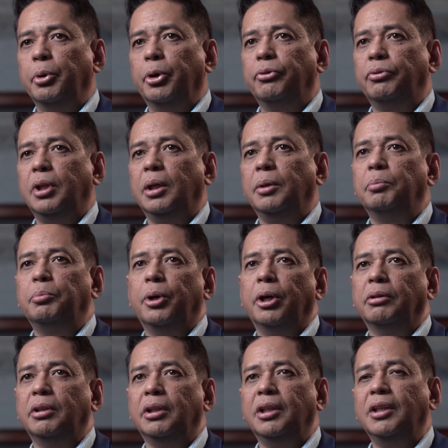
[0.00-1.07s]
A birthday
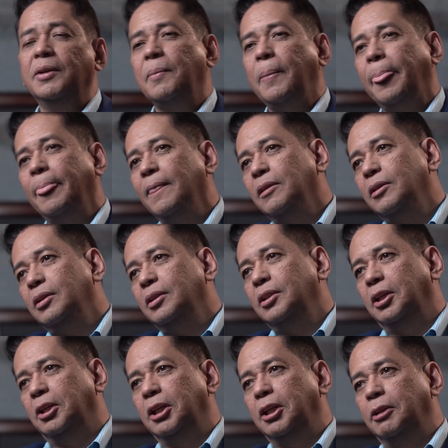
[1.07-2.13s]
party
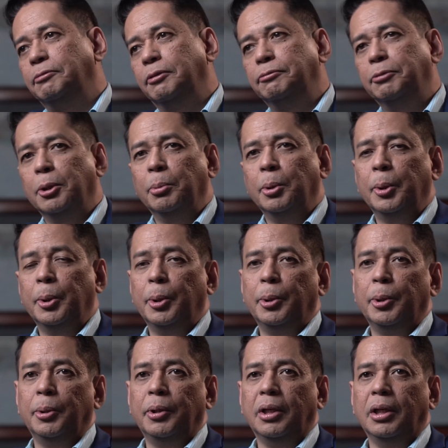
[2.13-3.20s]
of a
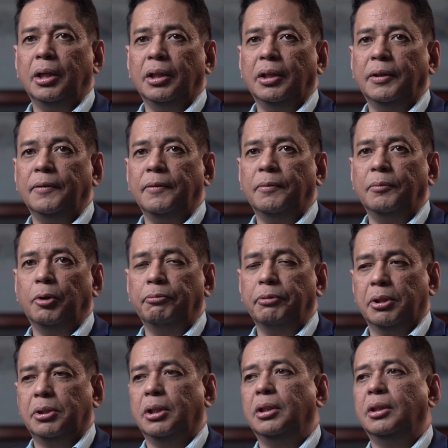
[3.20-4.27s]
former
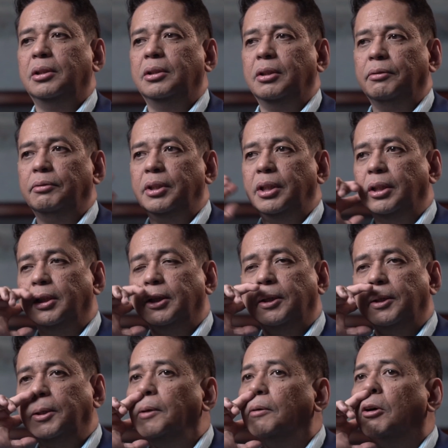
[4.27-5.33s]
official of the
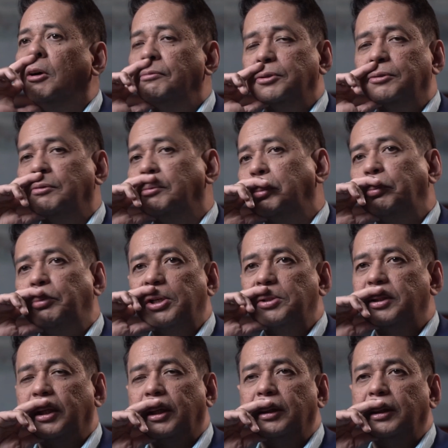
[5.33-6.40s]
Office of the
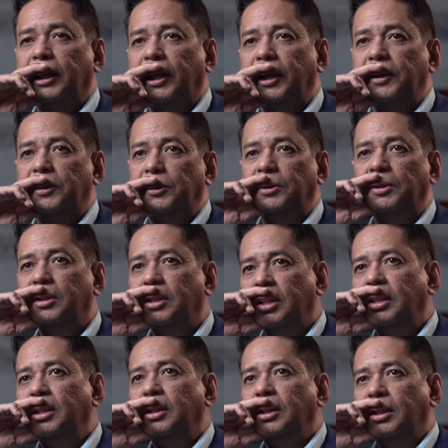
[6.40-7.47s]
Press Secretary. So
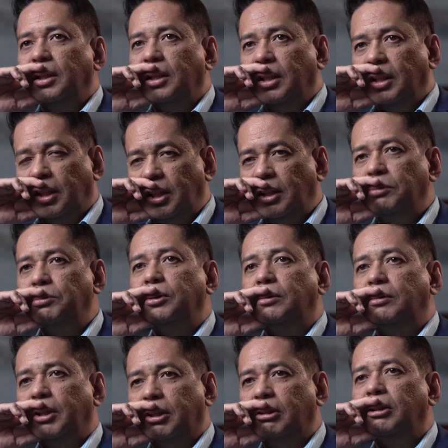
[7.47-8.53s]
he
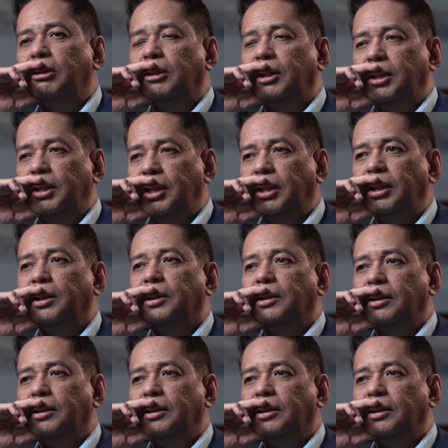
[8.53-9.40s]
would regularly